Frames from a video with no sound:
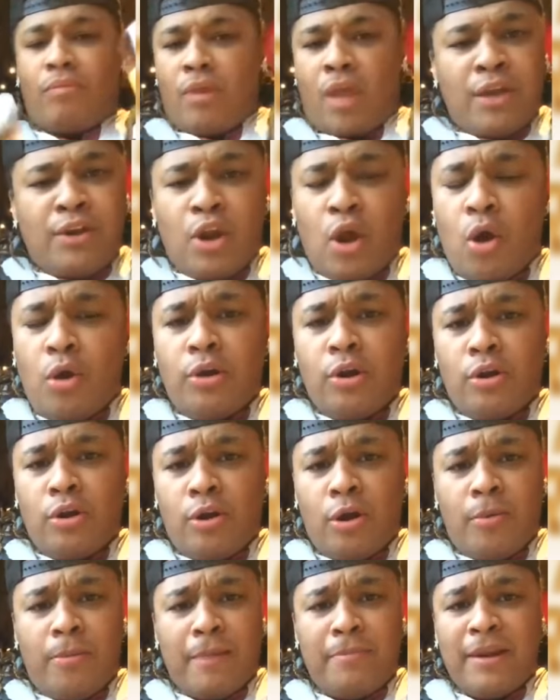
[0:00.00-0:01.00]
No, no, no,
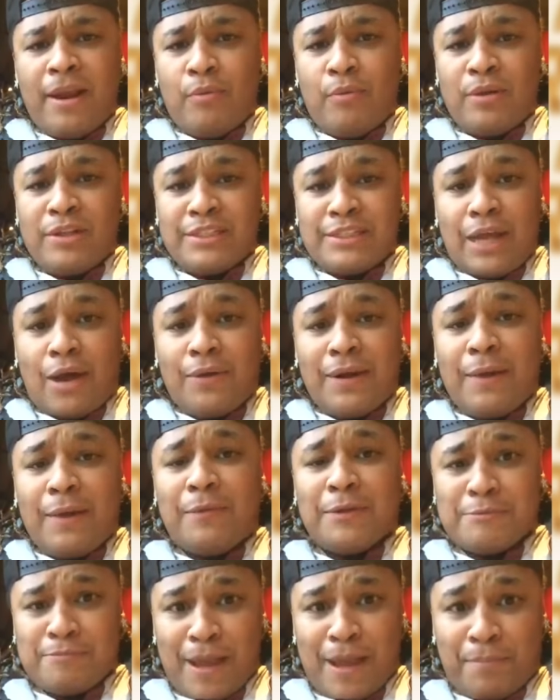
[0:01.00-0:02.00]
no, baby. That wasn't salt. That
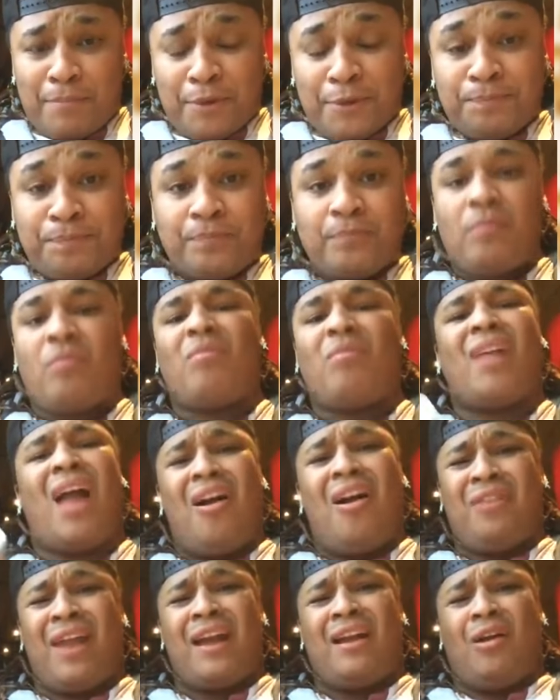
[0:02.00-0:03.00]
was pepper. I
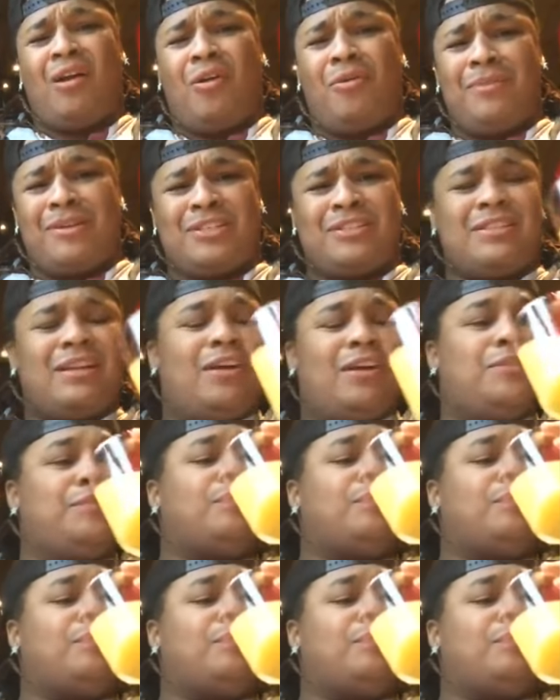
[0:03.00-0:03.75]
don't like a whole bunch of salt.